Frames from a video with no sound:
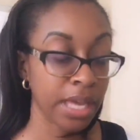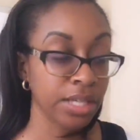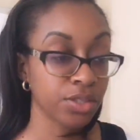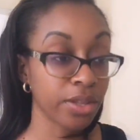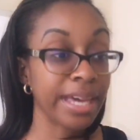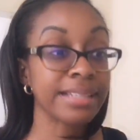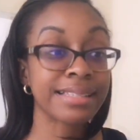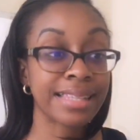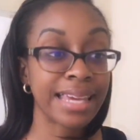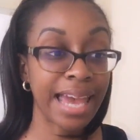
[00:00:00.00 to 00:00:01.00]
So
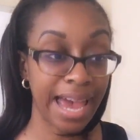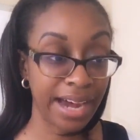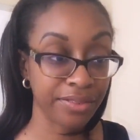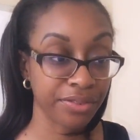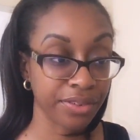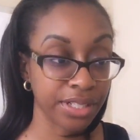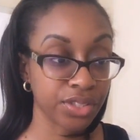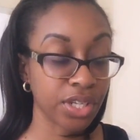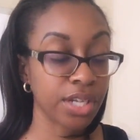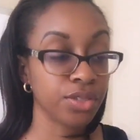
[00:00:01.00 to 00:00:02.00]
that's the average.
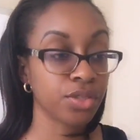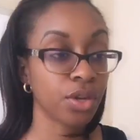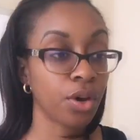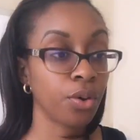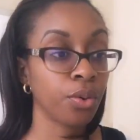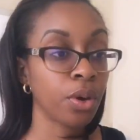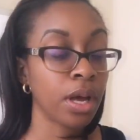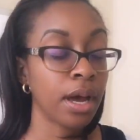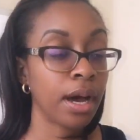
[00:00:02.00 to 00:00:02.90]
And so